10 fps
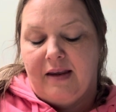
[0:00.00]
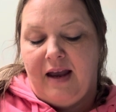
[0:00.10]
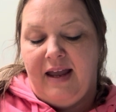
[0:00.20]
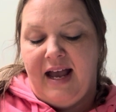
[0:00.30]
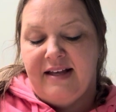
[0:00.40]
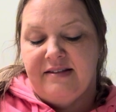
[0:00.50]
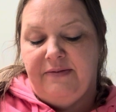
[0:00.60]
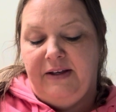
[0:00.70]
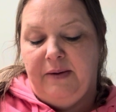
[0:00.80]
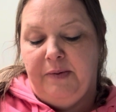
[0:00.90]
I asked
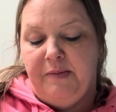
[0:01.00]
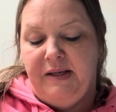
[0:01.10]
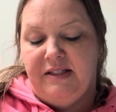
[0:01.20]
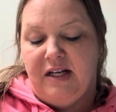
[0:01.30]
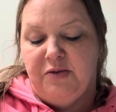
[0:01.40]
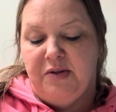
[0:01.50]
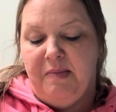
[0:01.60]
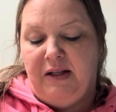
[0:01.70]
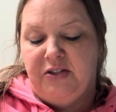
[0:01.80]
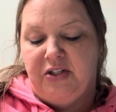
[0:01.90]
if he could put me in touch with
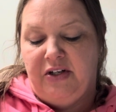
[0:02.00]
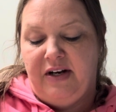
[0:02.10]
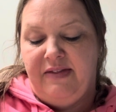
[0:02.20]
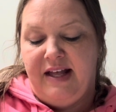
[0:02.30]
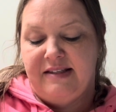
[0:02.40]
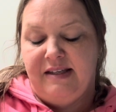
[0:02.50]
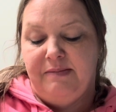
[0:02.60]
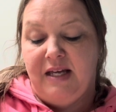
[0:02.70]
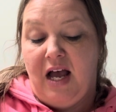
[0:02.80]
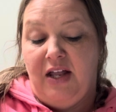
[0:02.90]
Melcher, and that
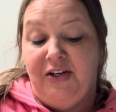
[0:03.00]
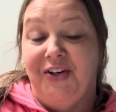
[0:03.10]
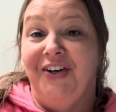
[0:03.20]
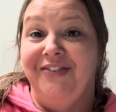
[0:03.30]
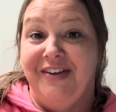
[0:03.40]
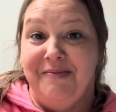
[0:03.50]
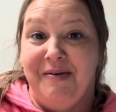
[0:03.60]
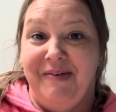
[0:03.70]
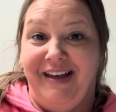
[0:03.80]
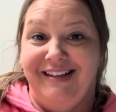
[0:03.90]
seemed to unnerve him a
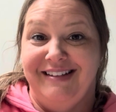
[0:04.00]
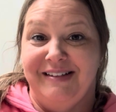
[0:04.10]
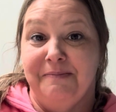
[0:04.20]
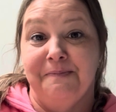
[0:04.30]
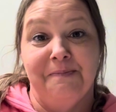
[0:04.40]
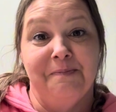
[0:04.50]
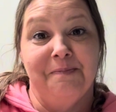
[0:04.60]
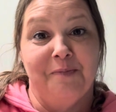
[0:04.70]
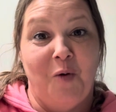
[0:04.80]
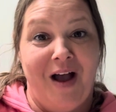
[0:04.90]
bit.
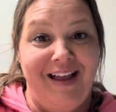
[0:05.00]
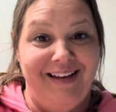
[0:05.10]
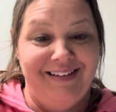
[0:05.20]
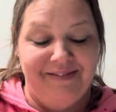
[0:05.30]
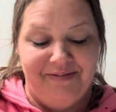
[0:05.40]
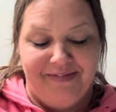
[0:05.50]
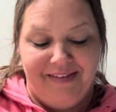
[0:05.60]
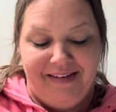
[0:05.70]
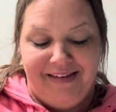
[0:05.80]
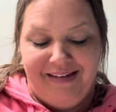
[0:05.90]
Why?
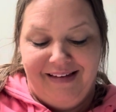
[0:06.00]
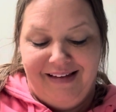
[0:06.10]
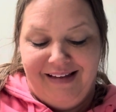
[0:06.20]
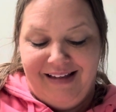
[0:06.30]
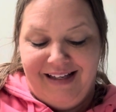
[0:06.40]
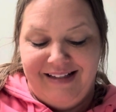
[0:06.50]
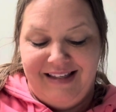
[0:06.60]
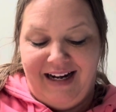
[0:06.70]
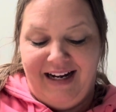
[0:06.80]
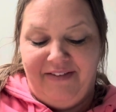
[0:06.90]
He
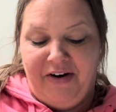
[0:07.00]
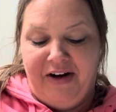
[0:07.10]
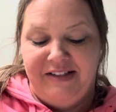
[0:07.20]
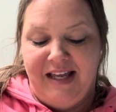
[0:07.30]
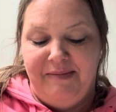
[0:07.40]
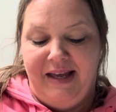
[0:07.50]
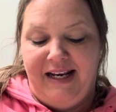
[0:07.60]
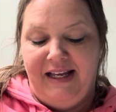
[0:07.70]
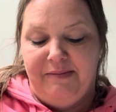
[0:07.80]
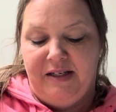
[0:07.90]
said I'd have a hard time
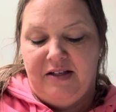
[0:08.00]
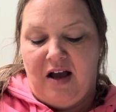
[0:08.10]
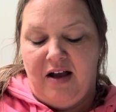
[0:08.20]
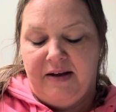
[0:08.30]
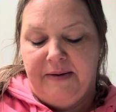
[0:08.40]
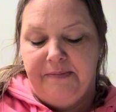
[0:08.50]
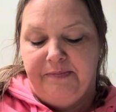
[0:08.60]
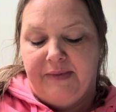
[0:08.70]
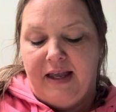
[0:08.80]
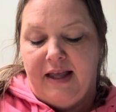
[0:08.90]
getting him to talk.
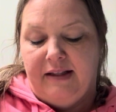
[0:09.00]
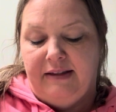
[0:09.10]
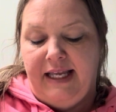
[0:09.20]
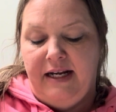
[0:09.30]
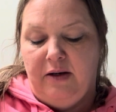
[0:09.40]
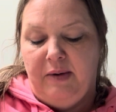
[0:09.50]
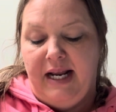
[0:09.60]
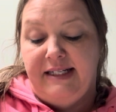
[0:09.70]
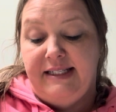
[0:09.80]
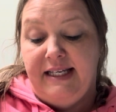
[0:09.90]
Later, when
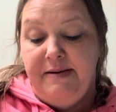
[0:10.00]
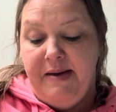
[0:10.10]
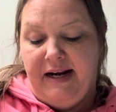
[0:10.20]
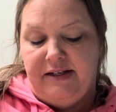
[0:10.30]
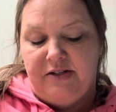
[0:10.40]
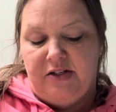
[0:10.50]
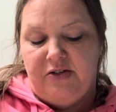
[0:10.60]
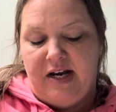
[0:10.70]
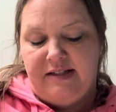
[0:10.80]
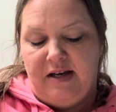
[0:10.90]
I did manage to
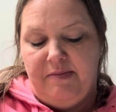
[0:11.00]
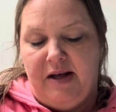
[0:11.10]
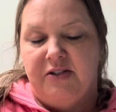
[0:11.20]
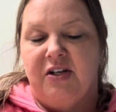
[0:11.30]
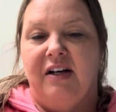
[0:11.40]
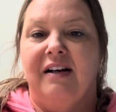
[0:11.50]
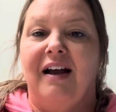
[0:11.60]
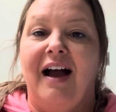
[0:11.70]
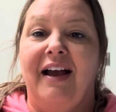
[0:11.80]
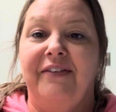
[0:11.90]
track down Melcher,
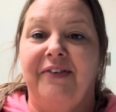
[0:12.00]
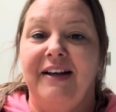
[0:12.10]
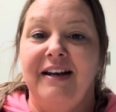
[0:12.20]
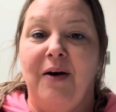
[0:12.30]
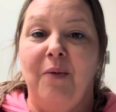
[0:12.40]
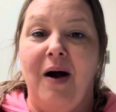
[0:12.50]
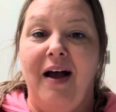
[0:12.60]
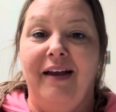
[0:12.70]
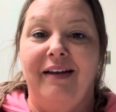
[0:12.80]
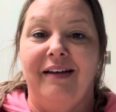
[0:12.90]
I'd find out
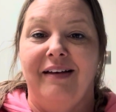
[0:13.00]
why.